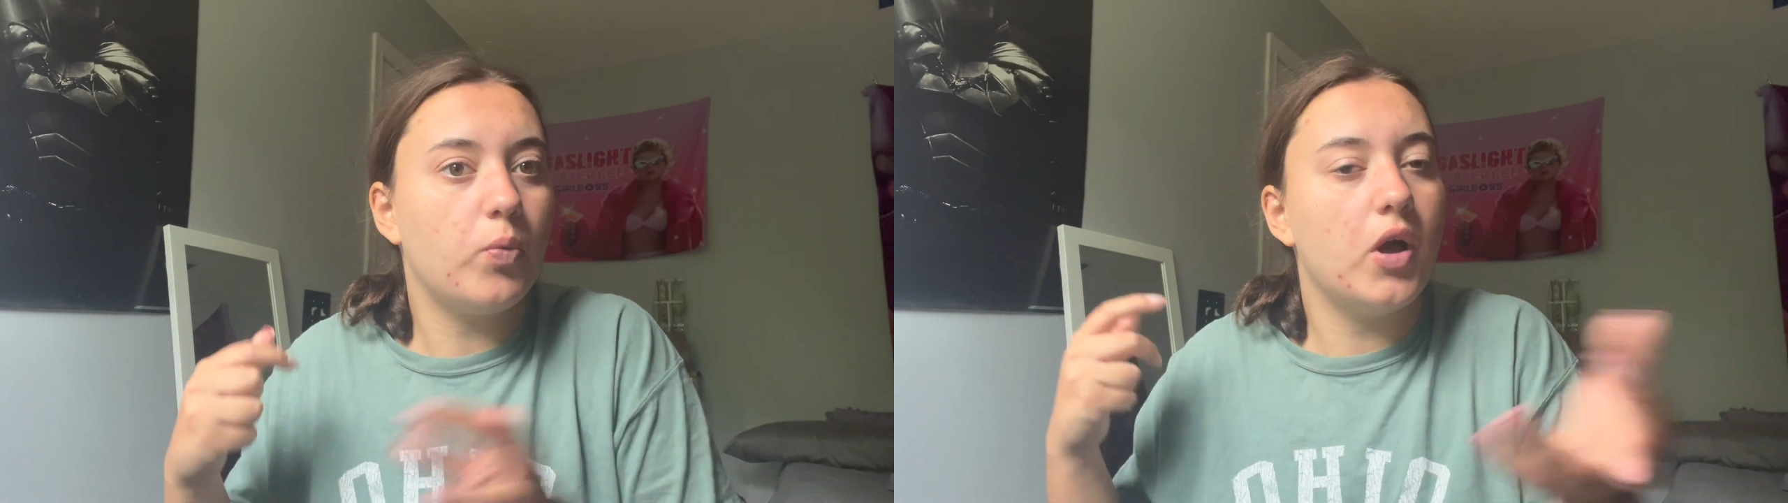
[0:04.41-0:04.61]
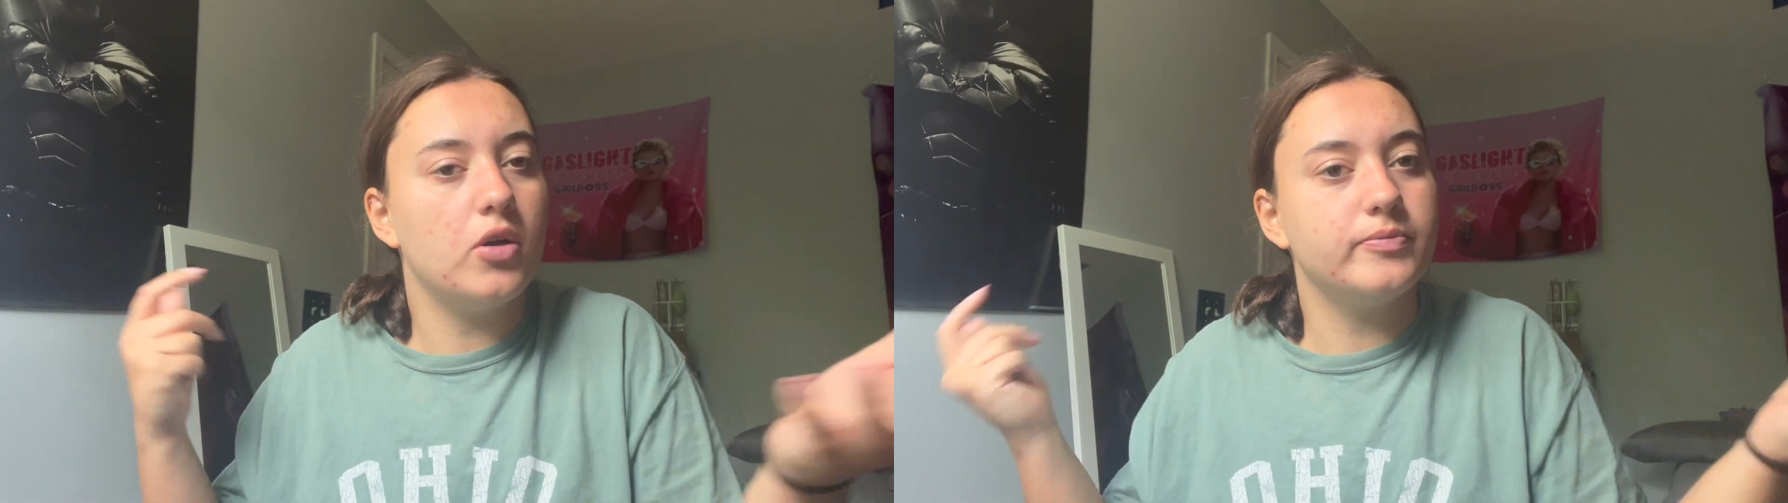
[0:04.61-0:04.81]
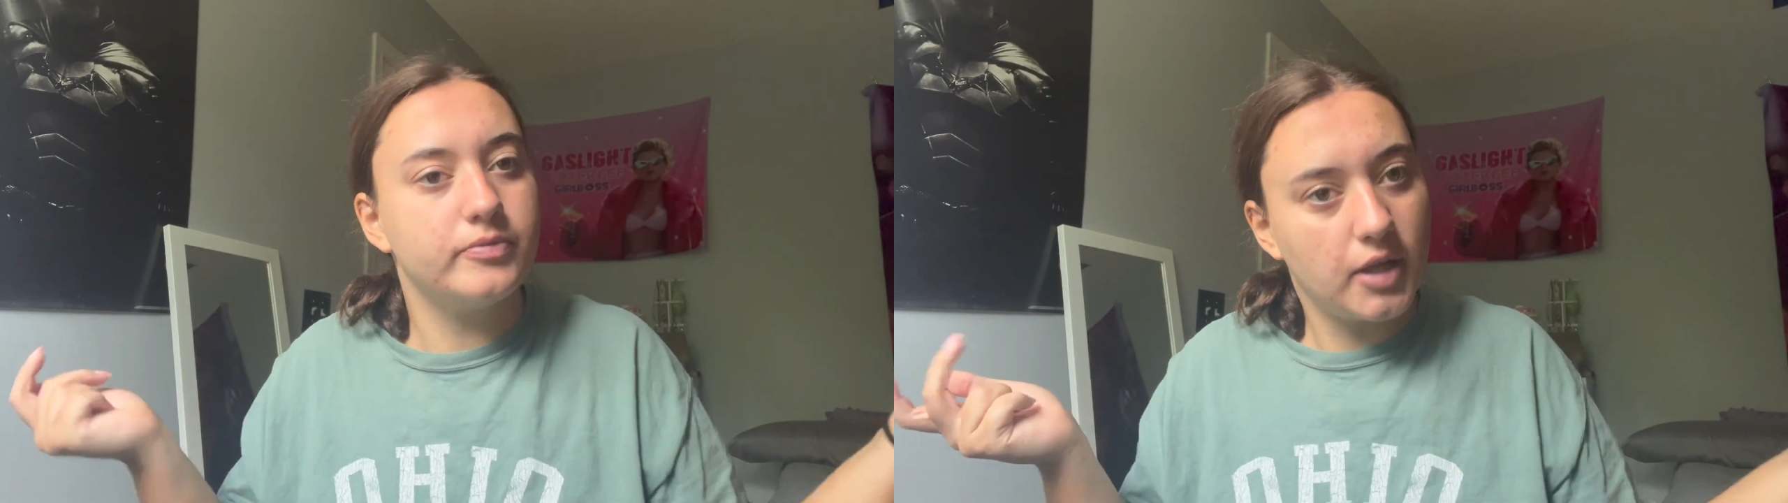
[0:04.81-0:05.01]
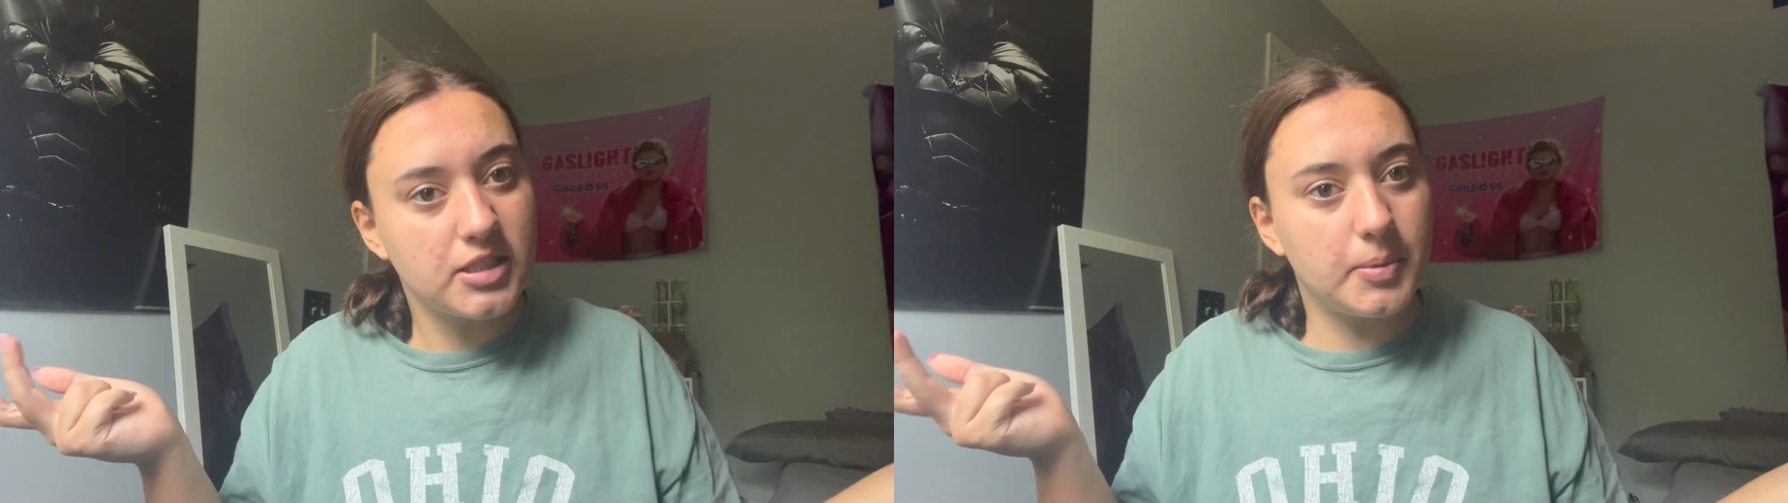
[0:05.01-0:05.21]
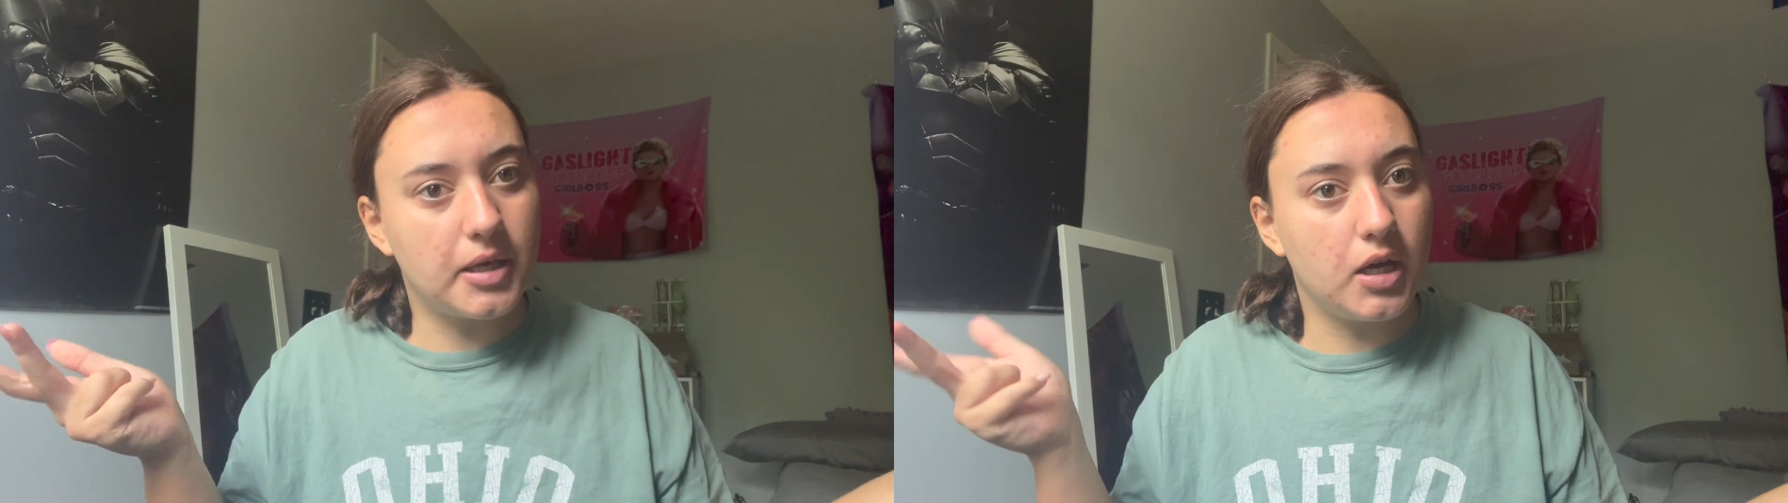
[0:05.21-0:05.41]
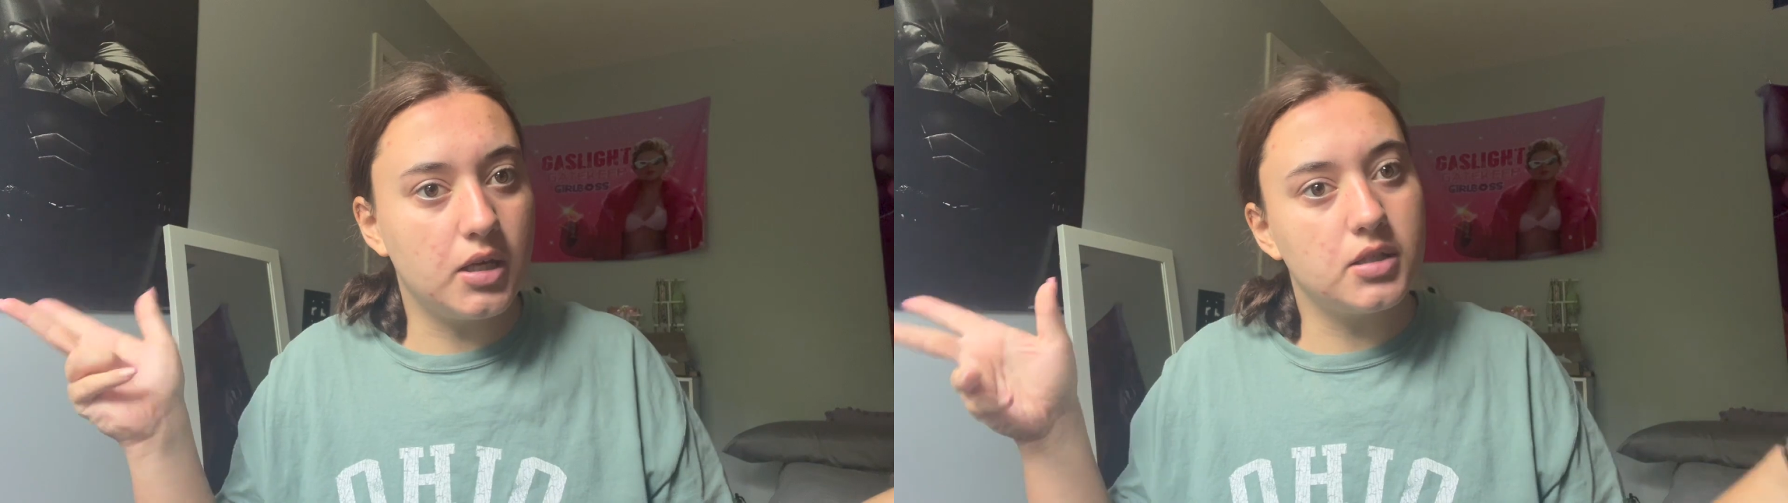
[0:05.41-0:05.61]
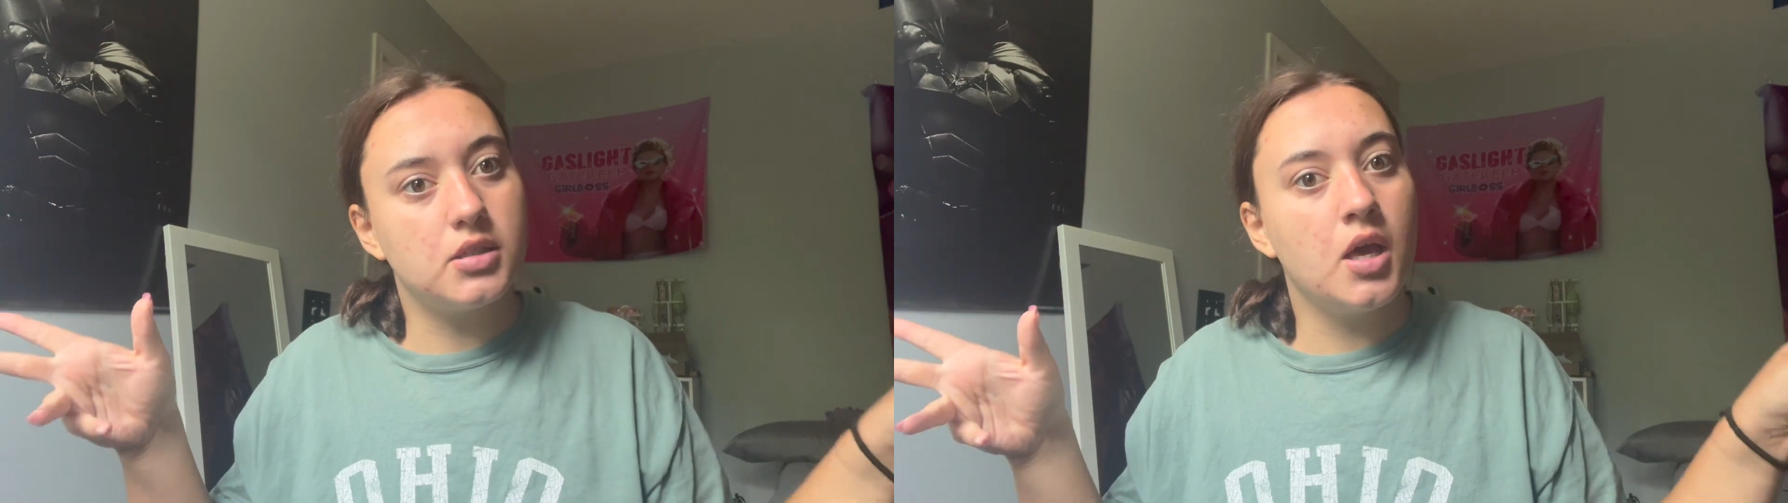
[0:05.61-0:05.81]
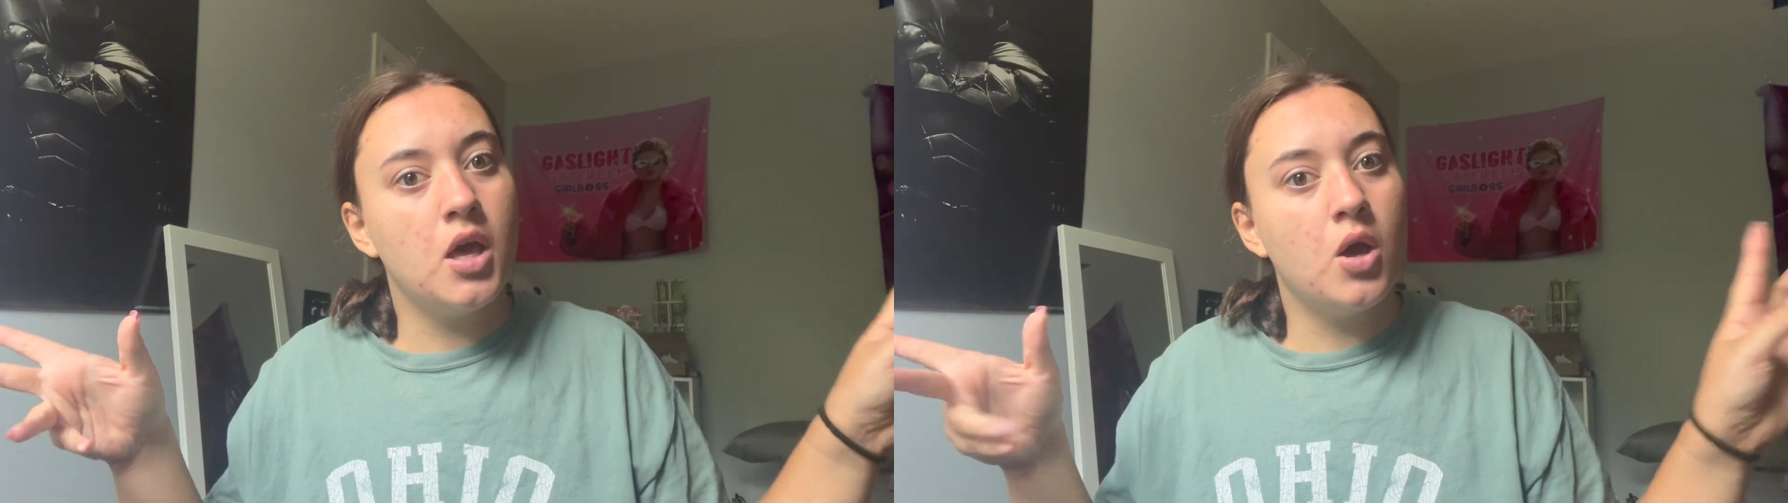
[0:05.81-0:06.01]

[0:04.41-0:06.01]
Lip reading: Well, that's because,